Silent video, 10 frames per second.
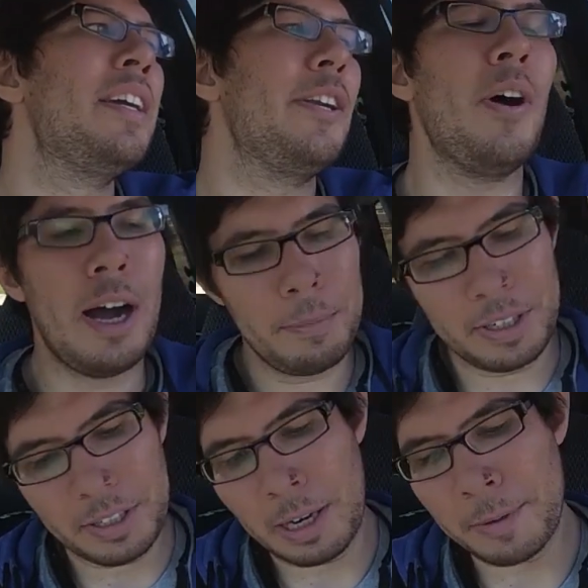You know, I'm
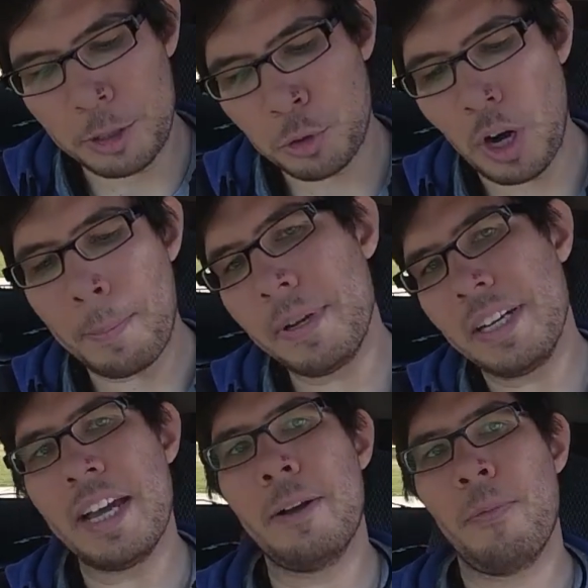gonna drop it
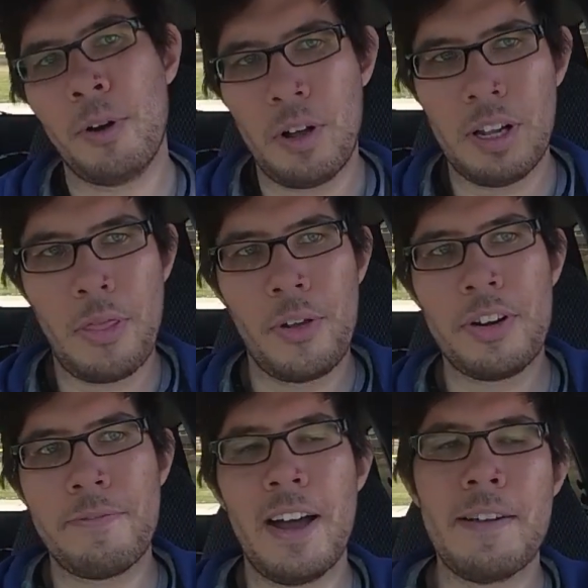down. They're all at
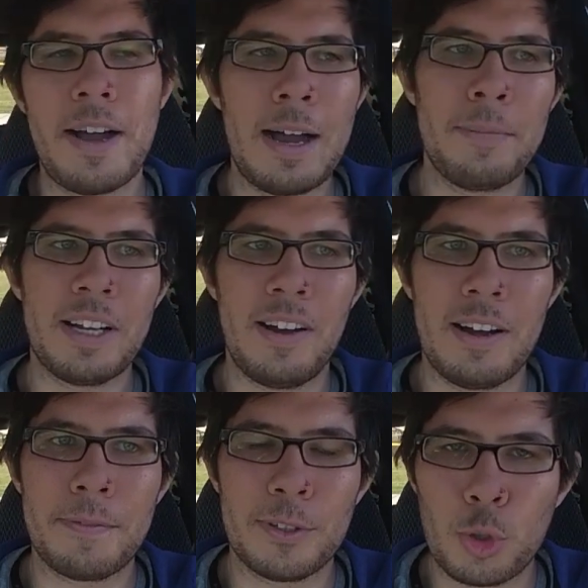35. I'm gonna
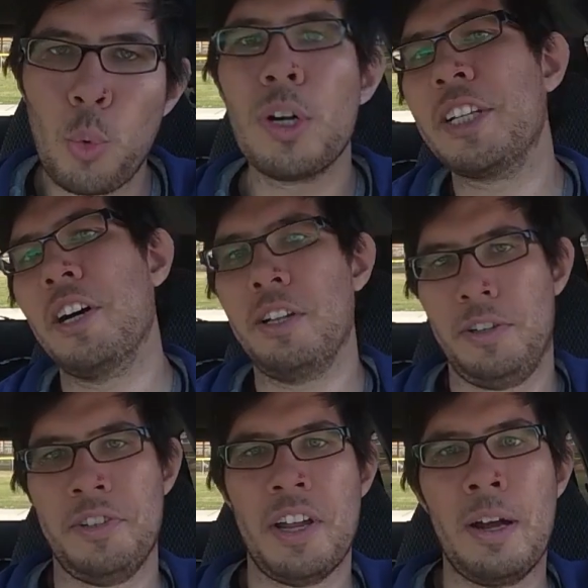offer
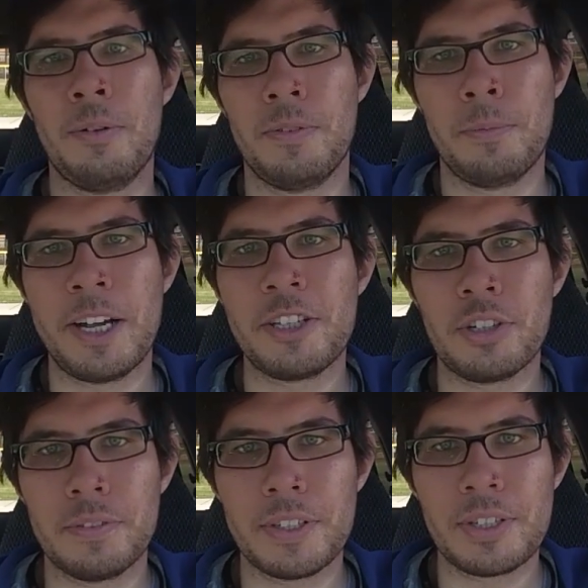$20 an hour for my
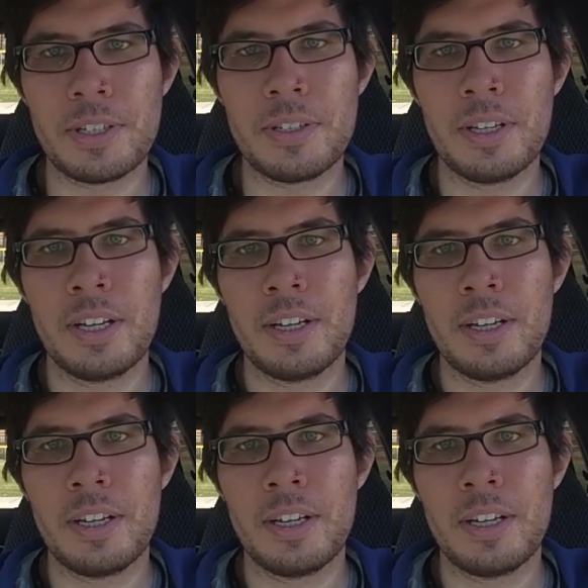services.